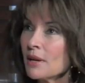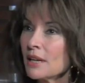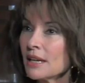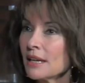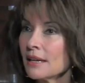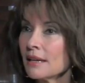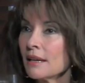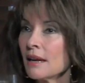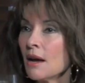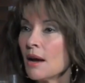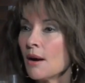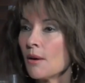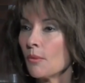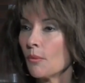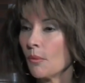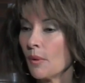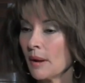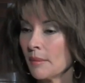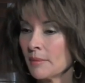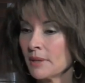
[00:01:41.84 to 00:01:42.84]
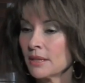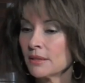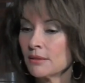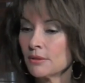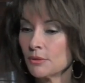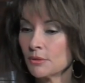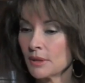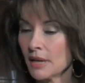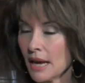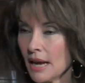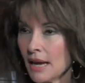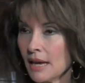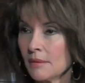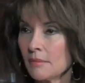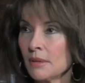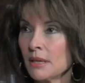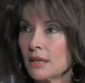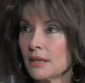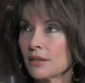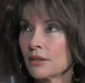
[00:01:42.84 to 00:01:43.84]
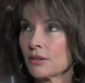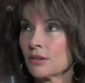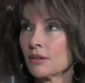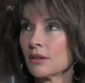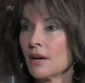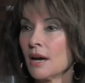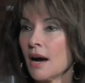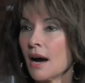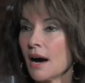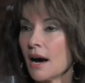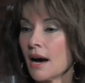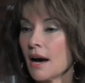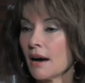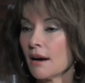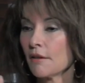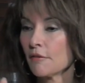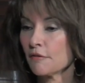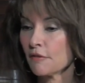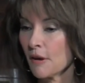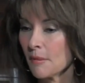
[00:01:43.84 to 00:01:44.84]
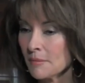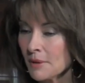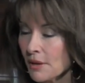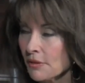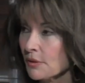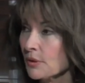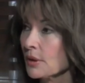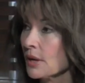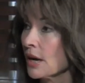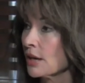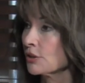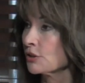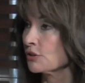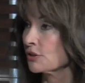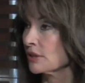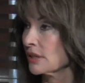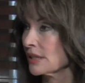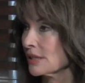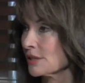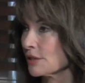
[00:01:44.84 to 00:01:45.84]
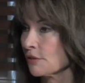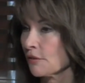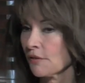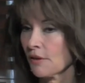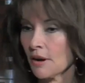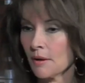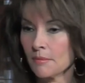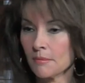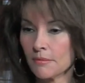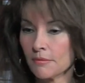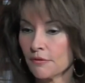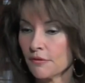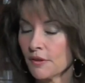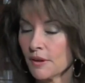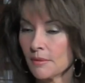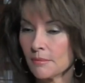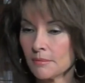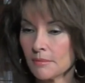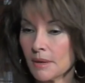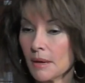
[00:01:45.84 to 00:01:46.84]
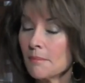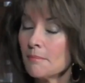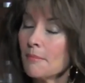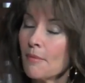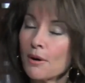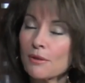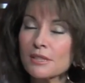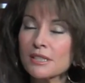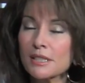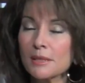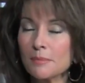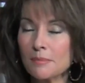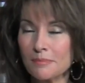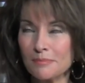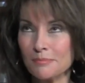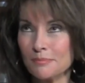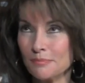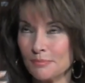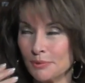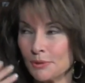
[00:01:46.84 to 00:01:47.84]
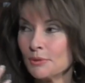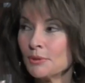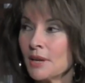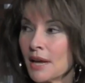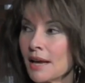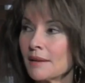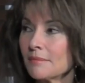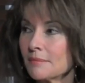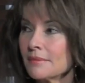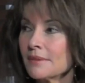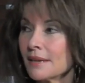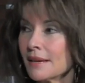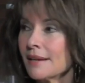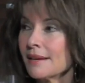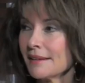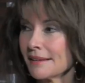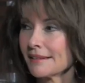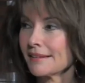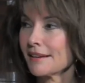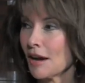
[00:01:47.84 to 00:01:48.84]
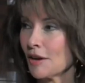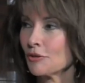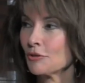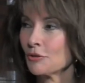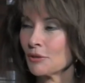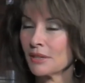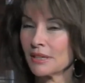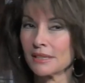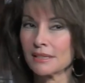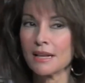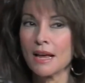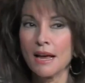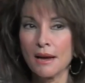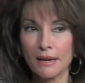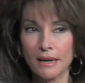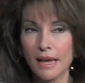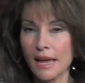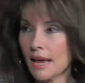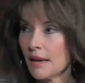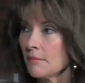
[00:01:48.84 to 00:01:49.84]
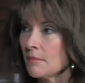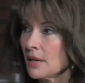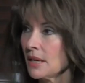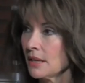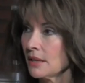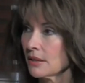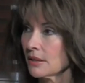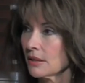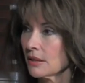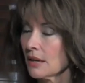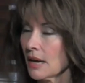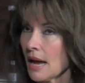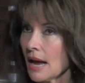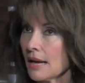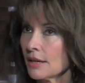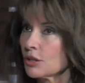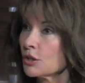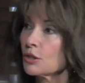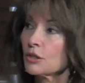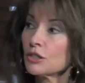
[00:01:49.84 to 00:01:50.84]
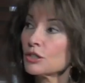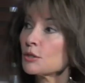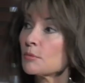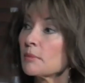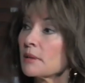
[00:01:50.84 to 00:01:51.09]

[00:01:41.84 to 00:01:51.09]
many women who mm. came here uh, from other countries, from, yeah. from mostly brunette countries, came here mm. and couldn't